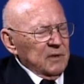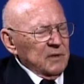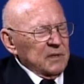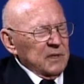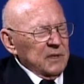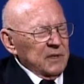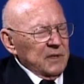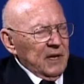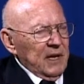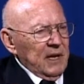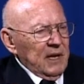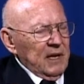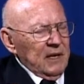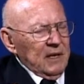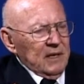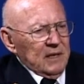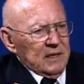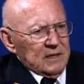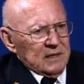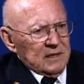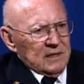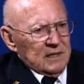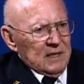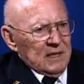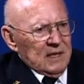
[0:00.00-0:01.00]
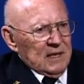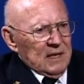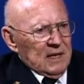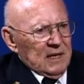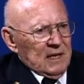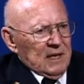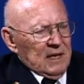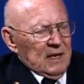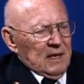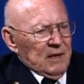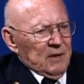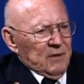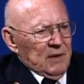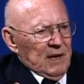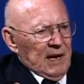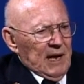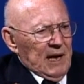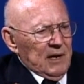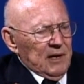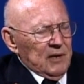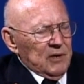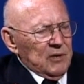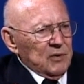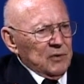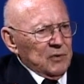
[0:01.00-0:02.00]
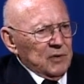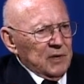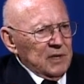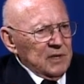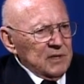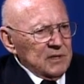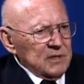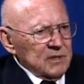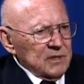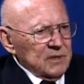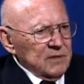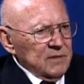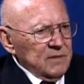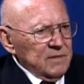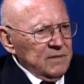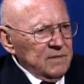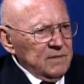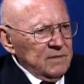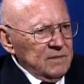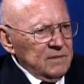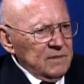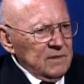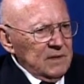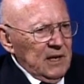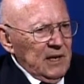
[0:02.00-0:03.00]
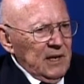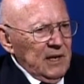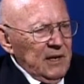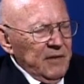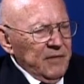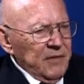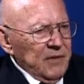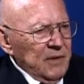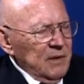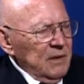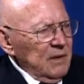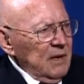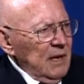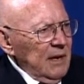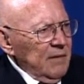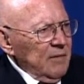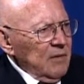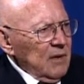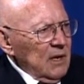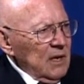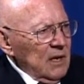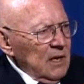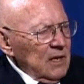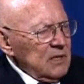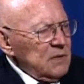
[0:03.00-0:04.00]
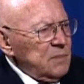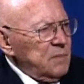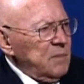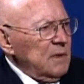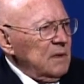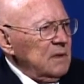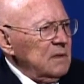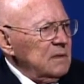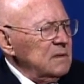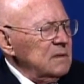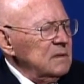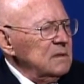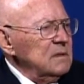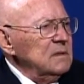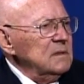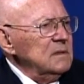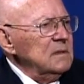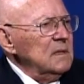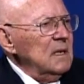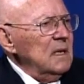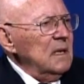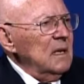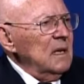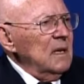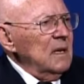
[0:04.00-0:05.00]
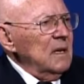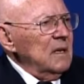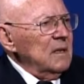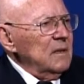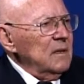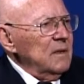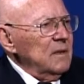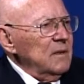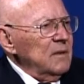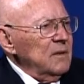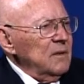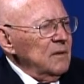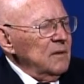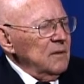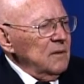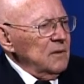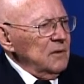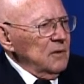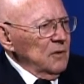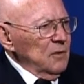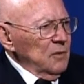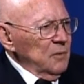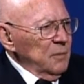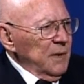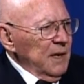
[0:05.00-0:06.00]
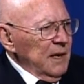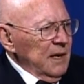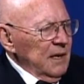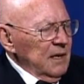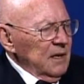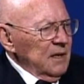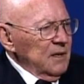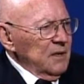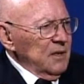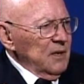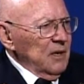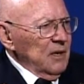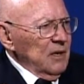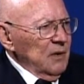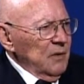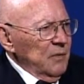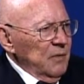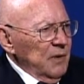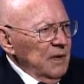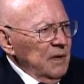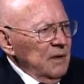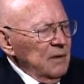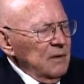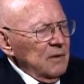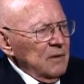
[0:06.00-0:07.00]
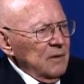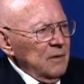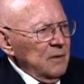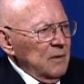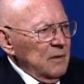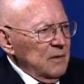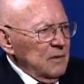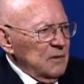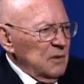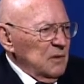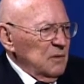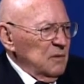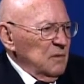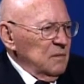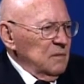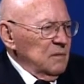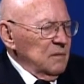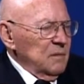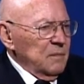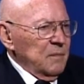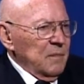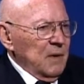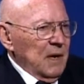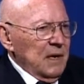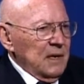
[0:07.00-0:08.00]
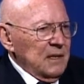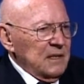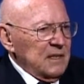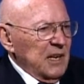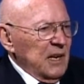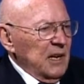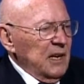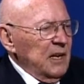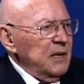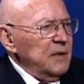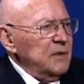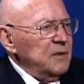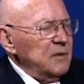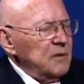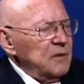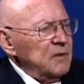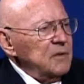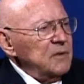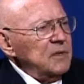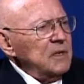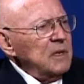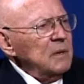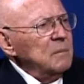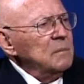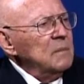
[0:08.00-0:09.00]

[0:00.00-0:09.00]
And they had a choice of any of the naval hospitals to do my continuing, so you might say, internship.